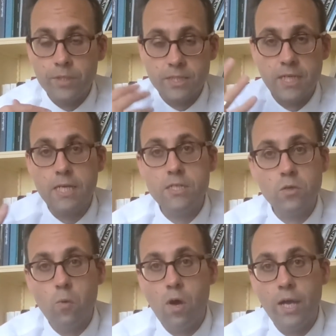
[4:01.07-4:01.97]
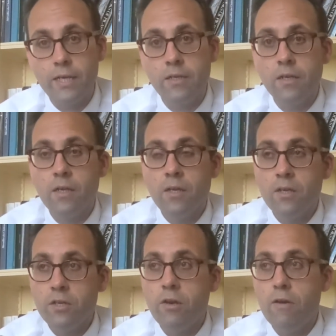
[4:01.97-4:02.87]
To taste the wine,
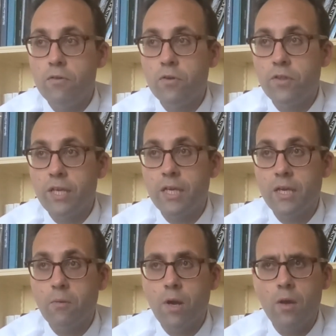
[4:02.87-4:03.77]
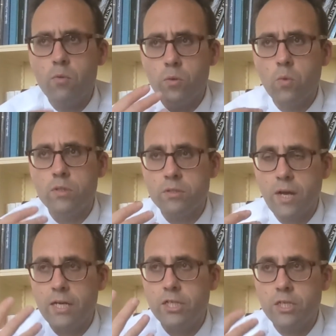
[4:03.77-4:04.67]
you know, if you're thinking, well, I wouldn't want to
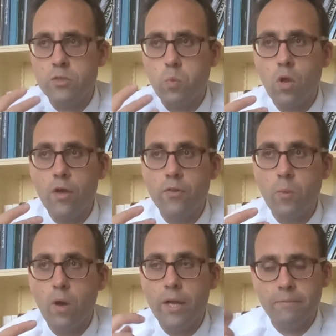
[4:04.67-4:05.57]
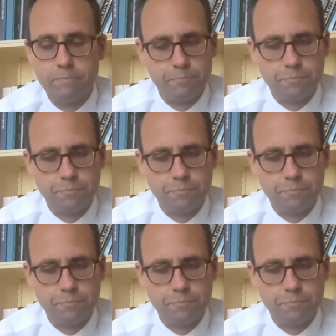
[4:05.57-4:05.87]
actually swallow the wine,